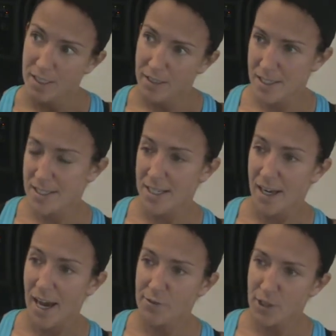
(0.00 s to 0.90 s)
let's see,
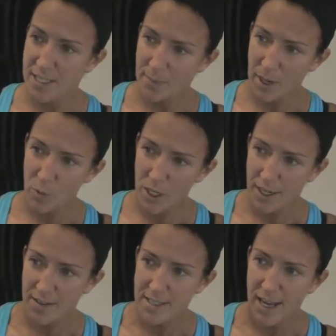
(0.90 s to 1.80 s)
after I did my
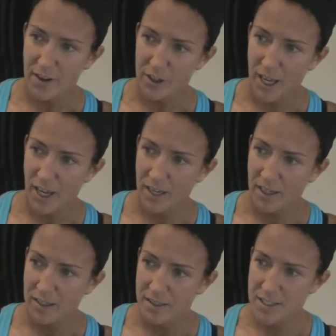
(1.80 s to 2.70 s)
workout Saturday,
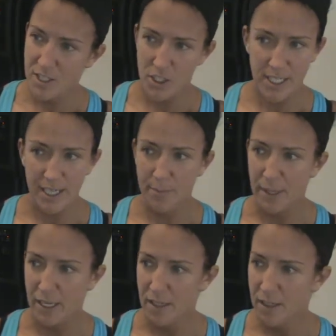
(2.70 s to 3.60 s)
it started to hit
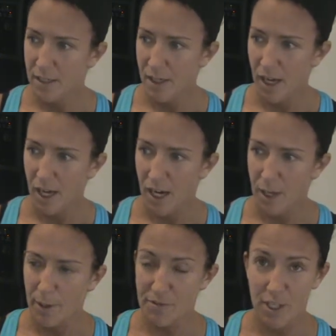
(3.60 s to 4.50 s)
me.
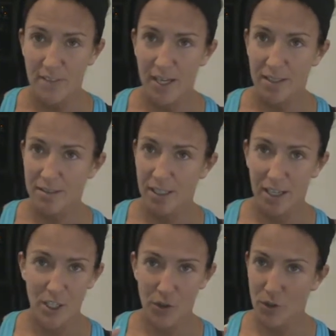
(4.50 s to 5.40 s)
Um, after I had that, and
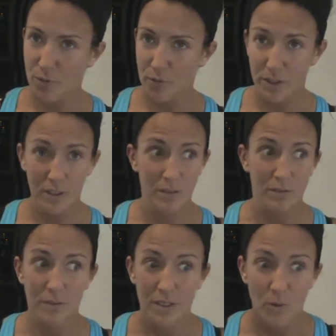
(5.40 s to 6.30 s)
I don't know if, you know,
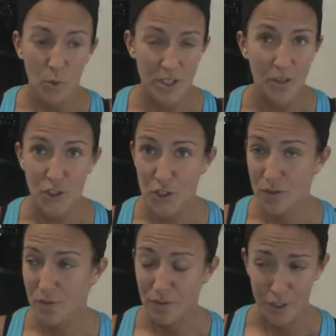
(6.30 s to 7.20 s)
was it this
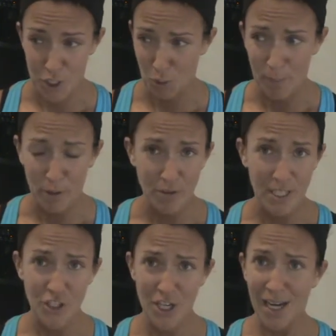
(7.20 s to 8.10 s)
soy
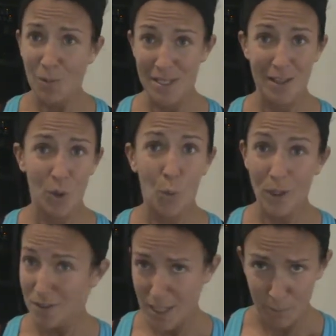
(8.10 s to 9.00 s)
protein shake? Was it the
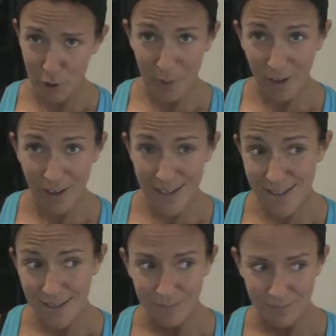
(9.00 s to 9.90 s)
wilted
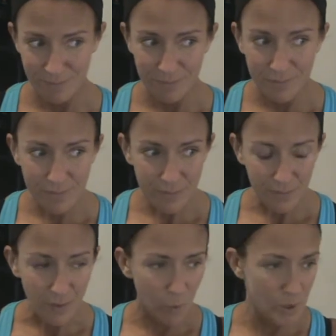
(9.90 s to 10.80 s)
blueberries?
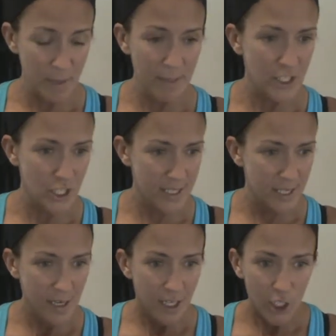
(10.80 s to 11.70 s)
Was it me just
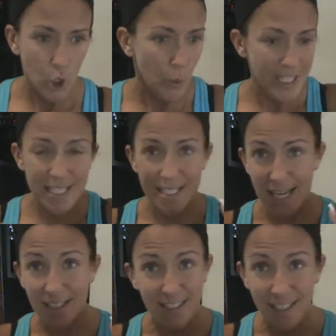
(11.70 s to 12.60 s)

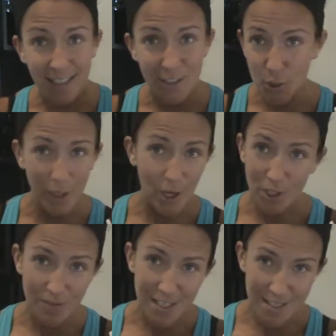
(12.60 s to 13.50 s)
coincidentally doing
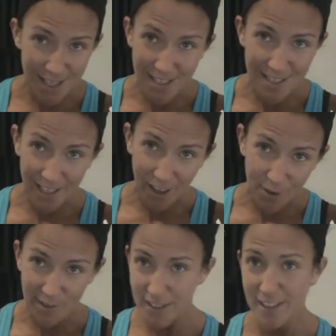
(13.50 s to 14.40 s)
all of these things
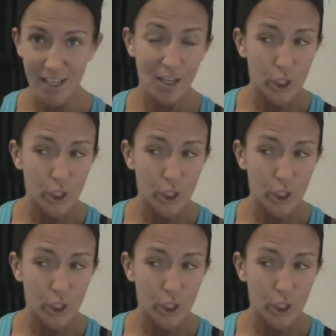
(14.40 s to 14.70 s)
together and then getting a